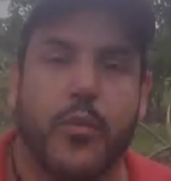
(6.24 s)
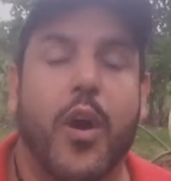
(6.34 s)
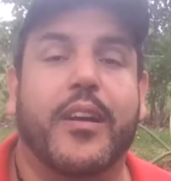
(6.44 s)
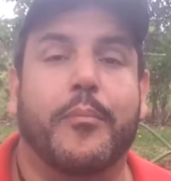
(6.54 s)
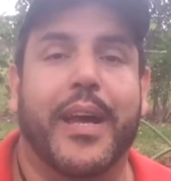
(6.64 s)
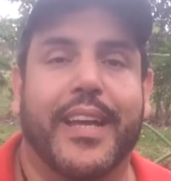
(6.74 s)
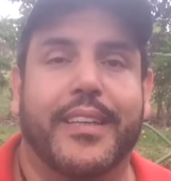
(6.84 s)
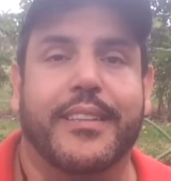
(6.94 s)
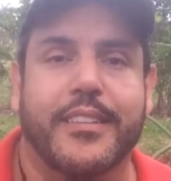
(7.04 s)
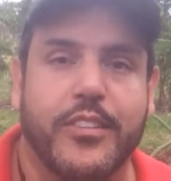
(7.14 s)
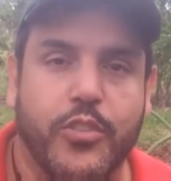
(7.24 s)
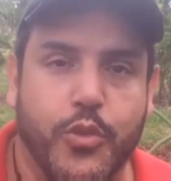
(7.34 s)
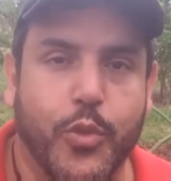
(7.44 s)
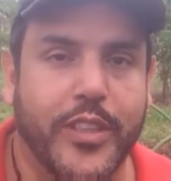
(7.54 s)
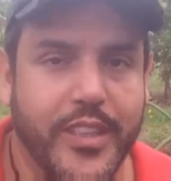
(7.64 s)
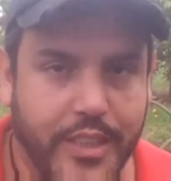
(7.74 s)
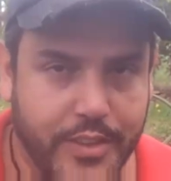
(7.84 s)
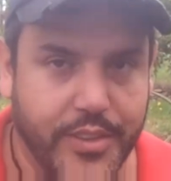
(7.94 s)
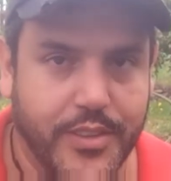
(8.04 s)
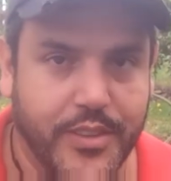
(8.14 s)
Welcome back to
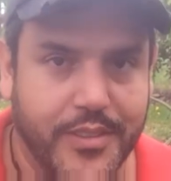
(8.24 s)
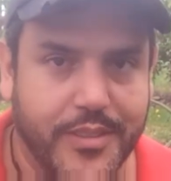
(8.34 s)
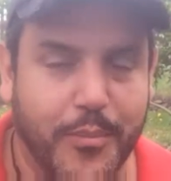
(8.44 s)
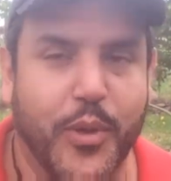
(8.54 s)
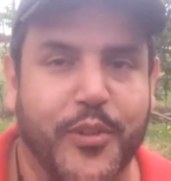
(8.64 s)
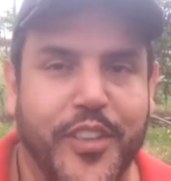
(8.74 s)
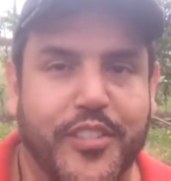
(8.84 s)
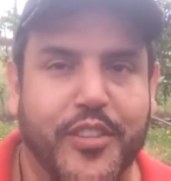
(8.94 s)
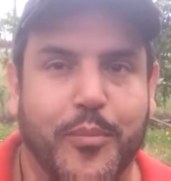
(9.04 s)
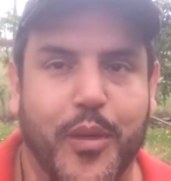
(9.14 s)
another motivational